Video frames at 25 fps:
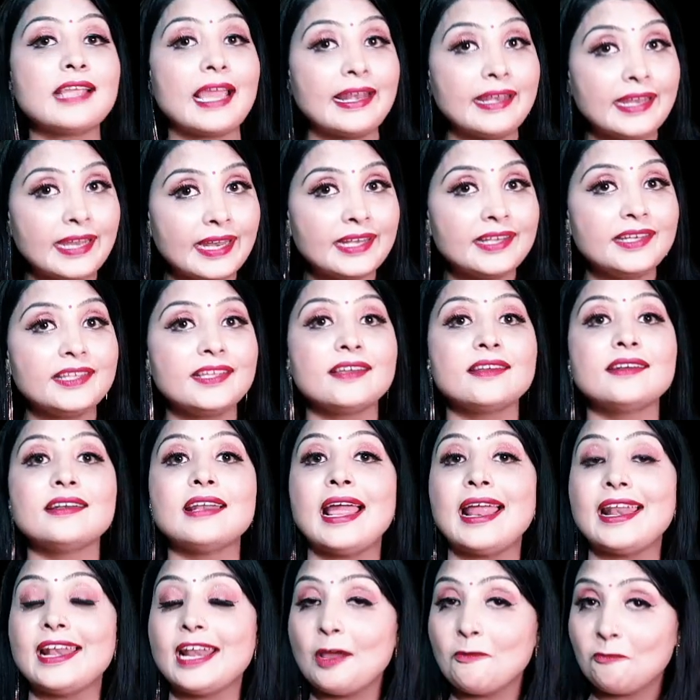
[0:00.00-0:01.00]
Canadian
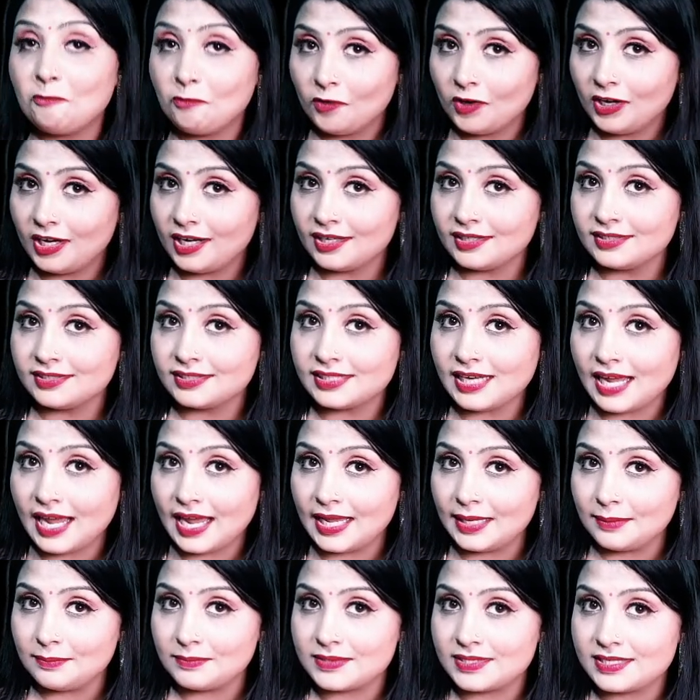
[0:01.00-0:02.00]
and African
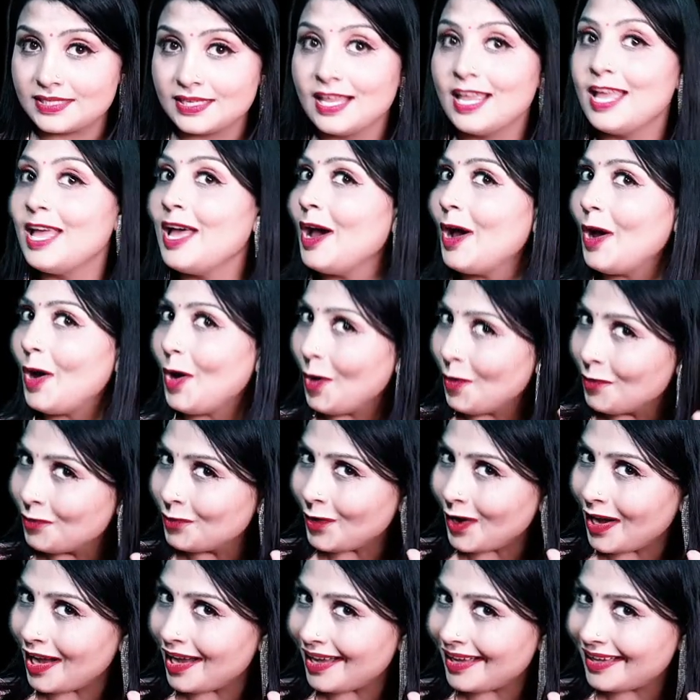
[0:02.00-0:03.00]
times. Au
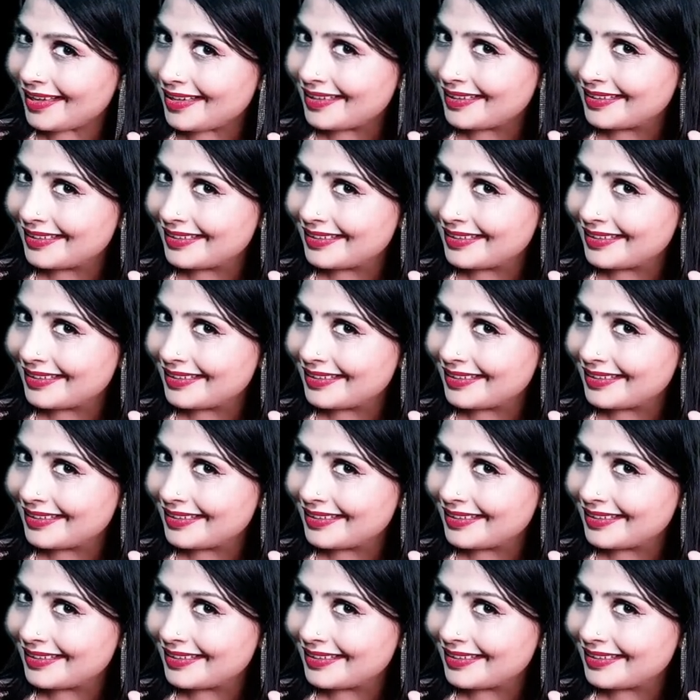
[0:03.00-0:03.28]
revoir!